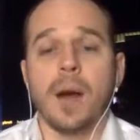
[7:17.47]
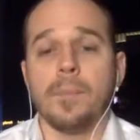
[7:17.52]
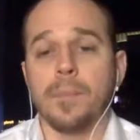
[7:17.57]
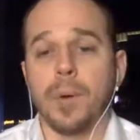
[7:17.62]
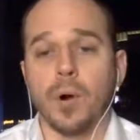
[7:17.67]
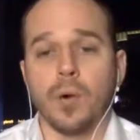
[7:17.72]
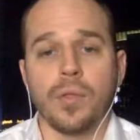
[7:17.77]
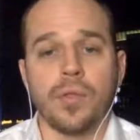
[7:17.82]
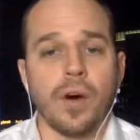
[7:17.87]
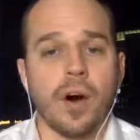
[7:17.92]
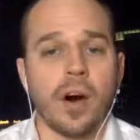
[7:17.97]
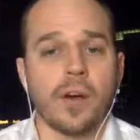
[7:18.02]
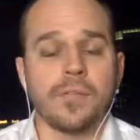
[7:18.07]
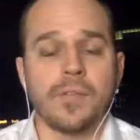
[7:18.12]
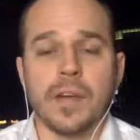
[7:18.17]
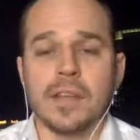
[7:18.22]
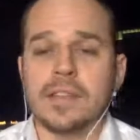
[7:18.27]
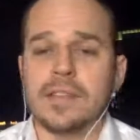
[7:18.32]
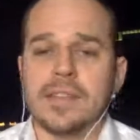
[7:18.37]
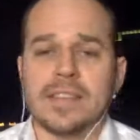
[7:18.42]
Both
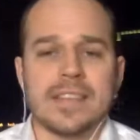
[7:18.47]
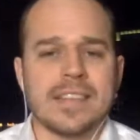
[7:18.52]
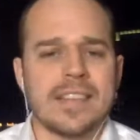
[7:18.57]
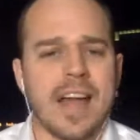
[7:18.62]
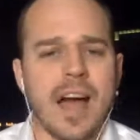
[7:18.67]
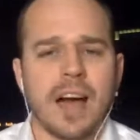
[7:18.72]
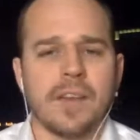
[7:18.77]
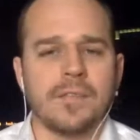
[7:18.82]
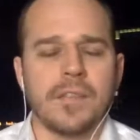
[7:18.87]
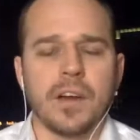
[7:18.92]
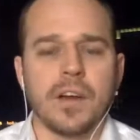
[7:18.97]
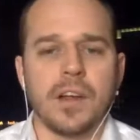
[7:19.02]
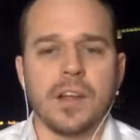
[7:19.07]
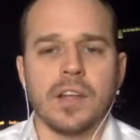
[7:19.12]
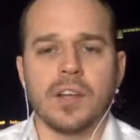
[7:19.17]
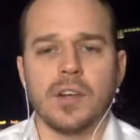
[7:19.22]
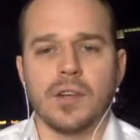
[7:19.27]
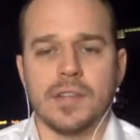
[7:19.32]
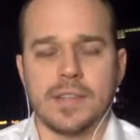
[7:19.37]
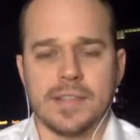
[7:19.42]
offenses not very
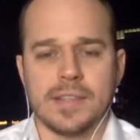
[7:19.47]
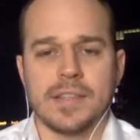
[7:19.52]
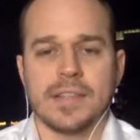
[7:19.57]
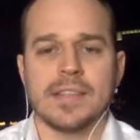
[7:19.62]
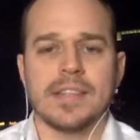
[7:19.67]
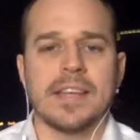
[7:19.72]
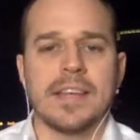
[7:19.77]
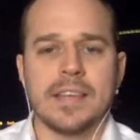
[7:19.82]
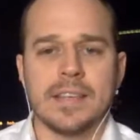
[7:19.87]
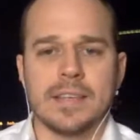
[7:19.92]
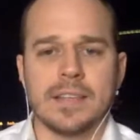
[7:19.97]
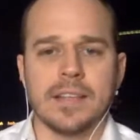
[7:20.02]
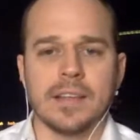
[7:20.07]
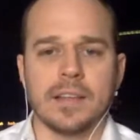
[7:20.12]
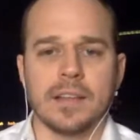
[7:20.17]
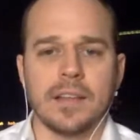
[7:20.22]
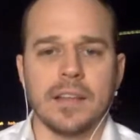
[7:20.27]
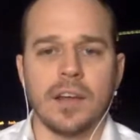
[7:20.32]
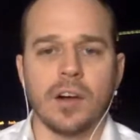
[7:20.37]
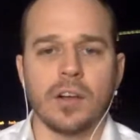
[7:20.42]
good
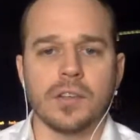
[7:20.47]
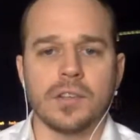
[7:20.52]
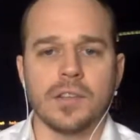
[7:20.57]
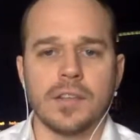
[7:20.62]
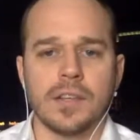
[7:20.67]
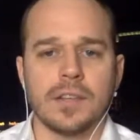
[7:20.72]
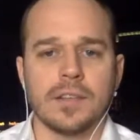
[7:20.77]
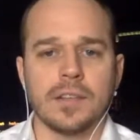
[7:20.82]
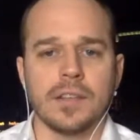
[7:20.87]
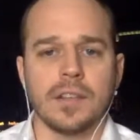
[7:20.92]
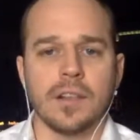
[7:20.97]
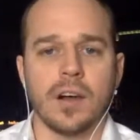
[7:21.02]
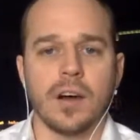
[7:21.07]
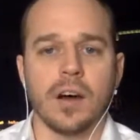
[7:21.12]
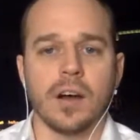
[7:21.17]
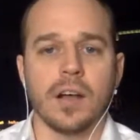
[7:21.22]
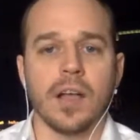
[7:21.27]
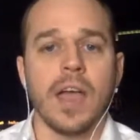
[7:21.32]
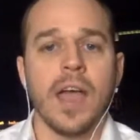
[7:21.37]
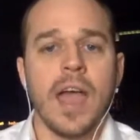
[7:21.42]
statistically all season
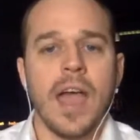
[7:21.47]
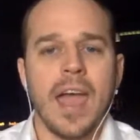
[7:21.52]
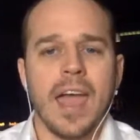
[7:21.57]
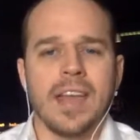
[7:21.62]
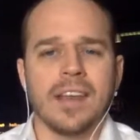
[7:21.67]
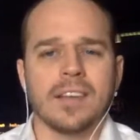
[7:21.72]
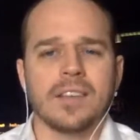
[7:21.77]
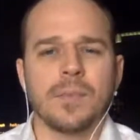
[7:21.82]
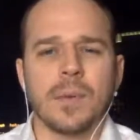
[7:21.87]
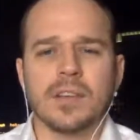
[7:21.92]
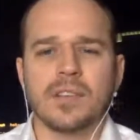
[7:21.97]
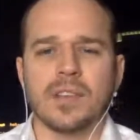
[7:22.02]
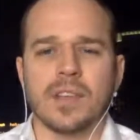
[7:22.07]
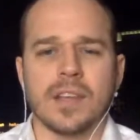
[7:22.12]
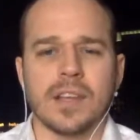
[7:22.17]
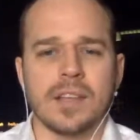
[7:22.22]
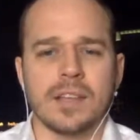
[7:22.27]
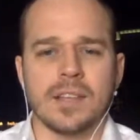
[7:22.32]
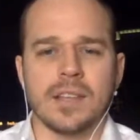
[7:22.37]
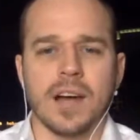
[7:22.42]
long, and especially
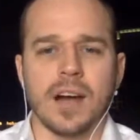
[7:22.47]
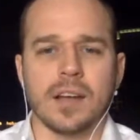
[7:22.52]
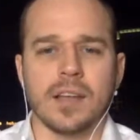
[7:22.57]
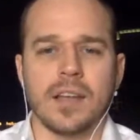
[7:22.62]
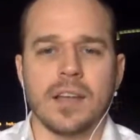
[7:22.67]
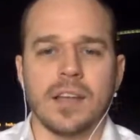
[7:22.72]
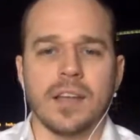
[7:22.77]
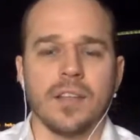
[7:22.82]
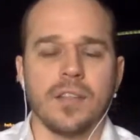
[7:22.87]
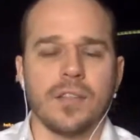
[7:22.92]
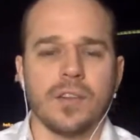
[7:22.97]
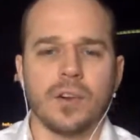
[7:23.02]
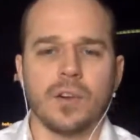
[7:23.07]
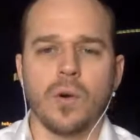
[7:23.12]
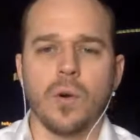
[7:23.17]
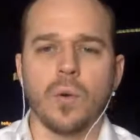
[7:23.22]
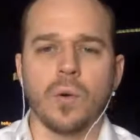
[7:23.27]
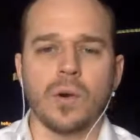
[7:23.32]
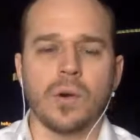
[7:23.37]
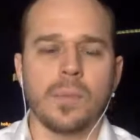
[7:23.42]
Kentucky. Their
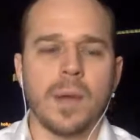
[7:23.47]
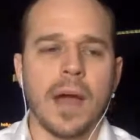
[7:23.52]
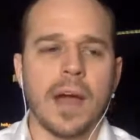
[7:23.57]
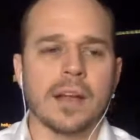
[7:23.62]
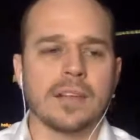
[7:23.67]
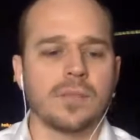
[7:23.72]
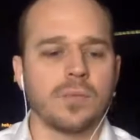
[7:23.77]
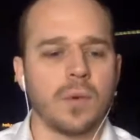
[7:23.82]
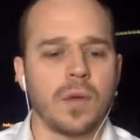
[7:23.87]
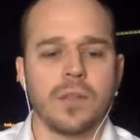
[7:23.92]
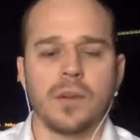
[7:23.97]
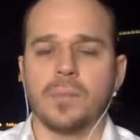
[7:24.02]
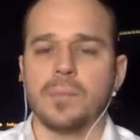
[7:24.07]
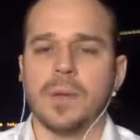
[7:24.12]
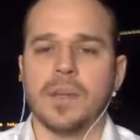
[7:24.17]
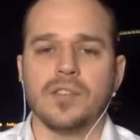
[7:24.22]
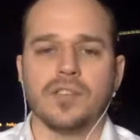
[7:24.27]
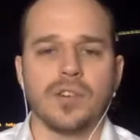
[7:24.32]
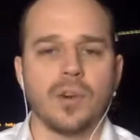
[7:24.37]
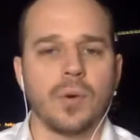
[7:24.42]
quarterbacks, whether it
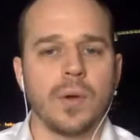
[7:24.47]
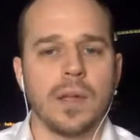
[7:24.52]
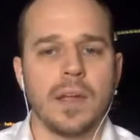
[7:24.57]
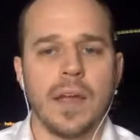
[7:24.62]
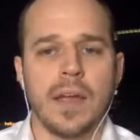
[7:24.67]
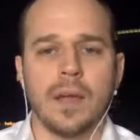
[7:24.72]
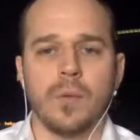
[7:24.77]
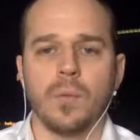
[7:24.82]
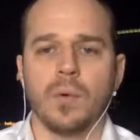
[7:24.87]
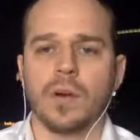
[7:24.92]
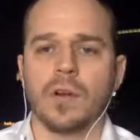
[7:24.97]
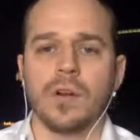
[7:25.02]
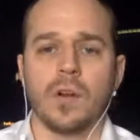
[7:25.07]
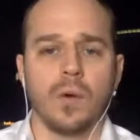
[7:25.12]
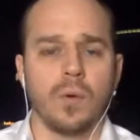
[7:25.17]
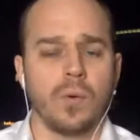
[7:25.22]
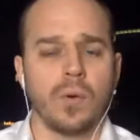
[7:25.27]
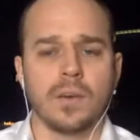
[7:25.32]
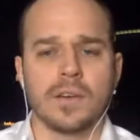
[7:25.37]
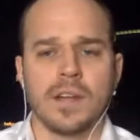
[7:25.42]
be Joey Gatewood
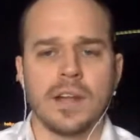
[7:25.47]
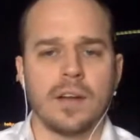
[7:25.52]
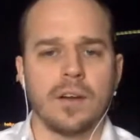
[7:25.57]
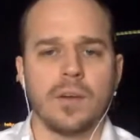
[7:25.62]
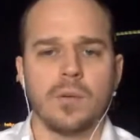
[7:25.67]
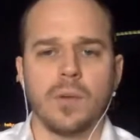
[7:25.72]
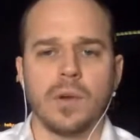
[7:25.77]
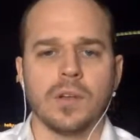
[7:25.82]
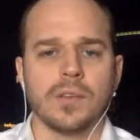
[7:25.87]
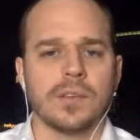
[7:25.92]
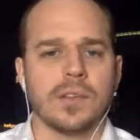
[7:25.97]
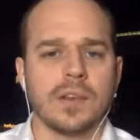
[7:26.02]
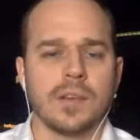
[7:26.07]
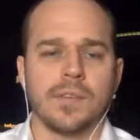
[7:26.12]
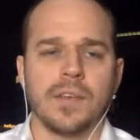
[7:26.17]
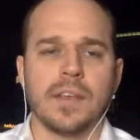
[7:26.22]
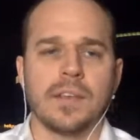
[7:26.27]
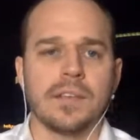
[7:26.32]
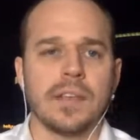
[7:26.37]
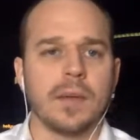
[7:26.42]
or Terry Wilson,
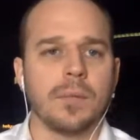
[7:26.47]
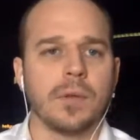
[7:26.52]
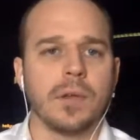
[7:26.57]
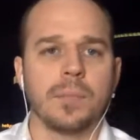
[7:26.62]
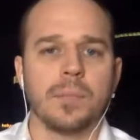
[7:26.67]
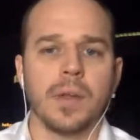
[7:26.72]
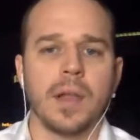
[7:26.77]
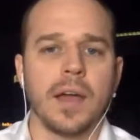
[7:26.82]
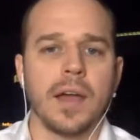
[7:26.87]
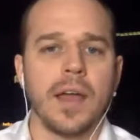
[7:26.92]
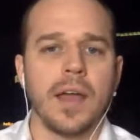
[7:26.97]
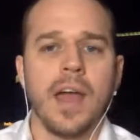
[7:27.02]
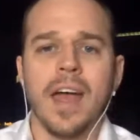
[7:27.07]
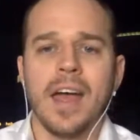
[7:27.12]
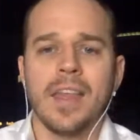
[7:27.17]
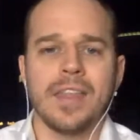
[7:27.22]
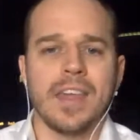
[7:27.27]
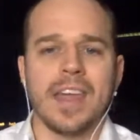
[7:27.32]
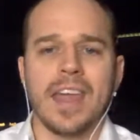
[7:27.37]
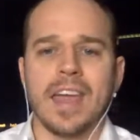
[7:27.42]
if he's able to play,
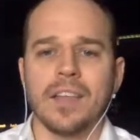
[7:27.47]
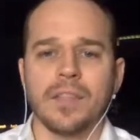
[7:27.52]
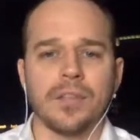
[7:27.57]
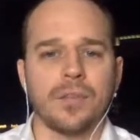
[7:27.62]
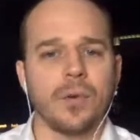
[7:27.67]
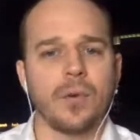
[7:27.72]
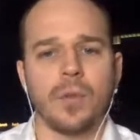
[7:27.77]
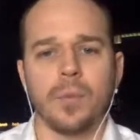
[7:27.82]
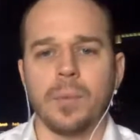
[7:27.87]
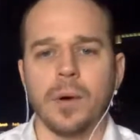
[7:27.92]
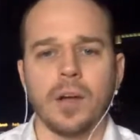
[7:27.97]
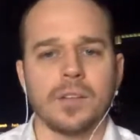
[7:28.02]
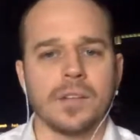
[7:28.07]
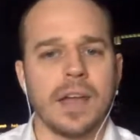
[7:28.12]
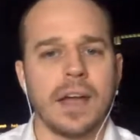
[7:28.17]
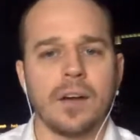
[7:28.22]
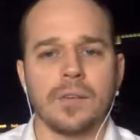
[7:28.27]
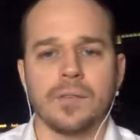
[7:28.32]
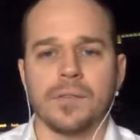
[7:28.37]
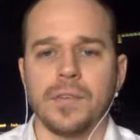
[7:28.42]
they can't throw the ball
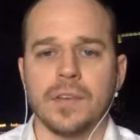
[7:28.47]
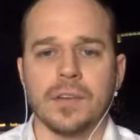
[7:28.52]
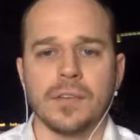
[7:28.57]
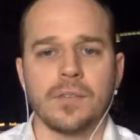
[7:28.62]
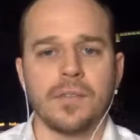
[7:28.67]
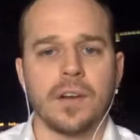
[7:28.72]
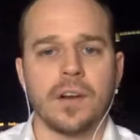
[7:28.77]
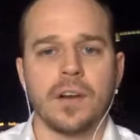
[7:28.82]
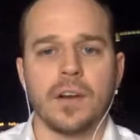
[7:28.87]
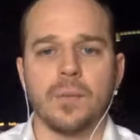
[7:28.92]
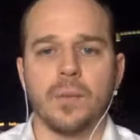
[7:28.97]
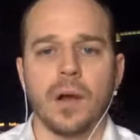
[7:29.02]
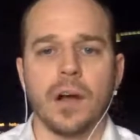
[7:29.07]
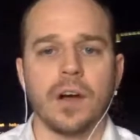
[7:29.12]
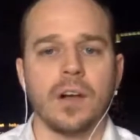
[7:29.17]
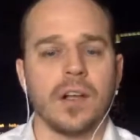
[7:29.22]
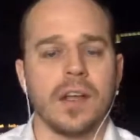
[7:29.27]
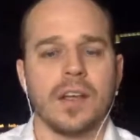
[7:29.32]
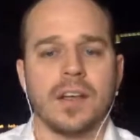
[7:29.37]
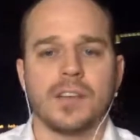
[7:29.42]
downfield very
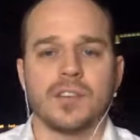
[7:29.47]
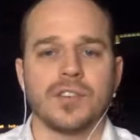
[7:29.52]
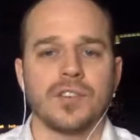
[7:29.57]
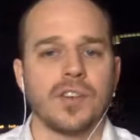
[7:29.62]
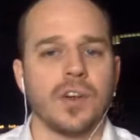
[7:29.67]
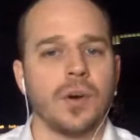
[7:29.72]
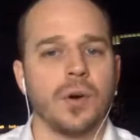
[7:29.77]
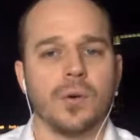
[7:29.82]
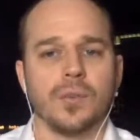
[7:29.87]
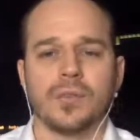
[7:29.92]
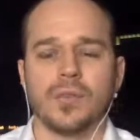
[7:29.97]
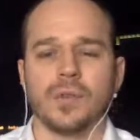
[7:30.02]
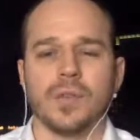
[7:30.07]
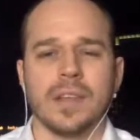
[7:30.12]
well, and it shows.